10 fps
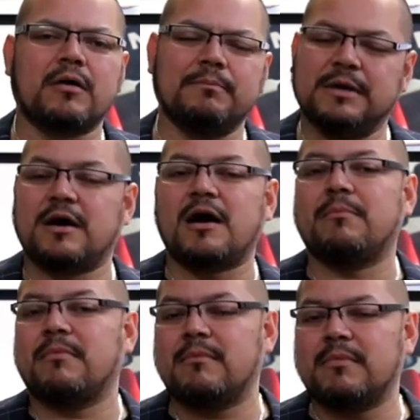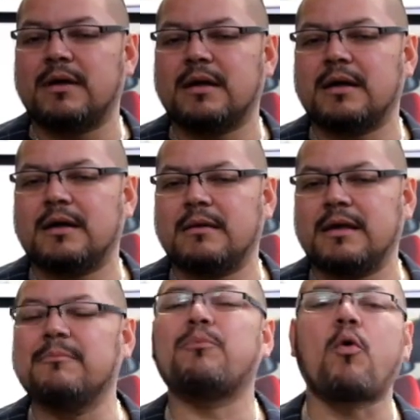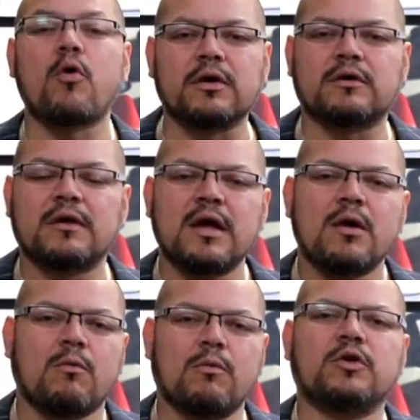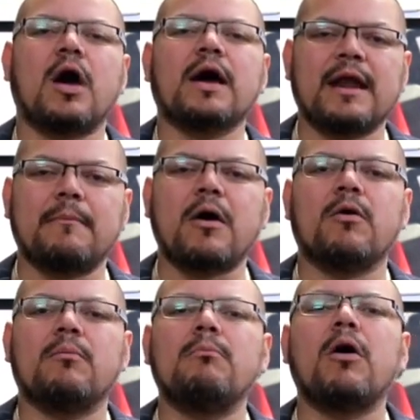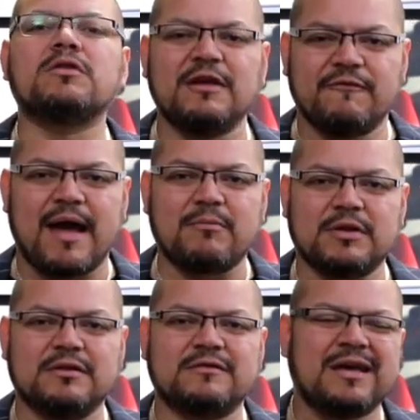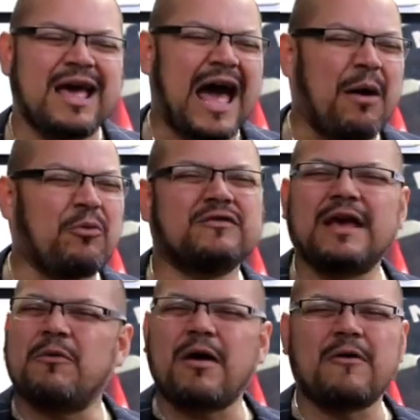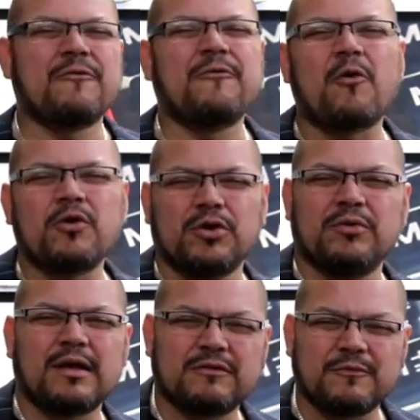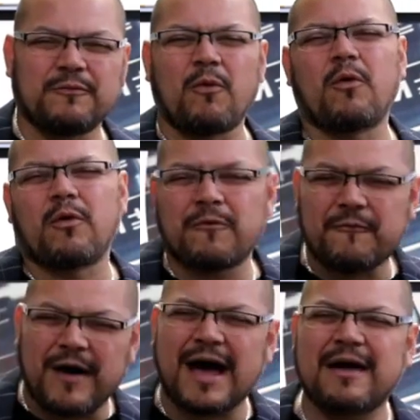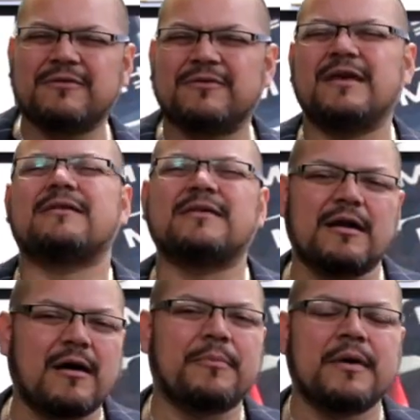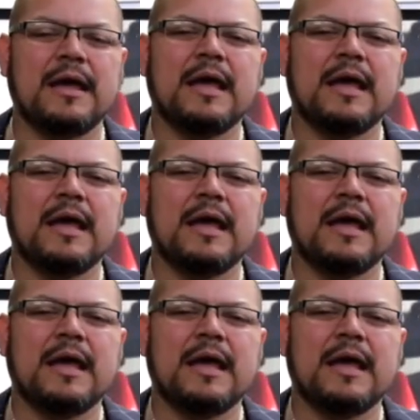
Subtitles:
become important when we're talking about multifamilies. I would say around four units, four, five, six and up.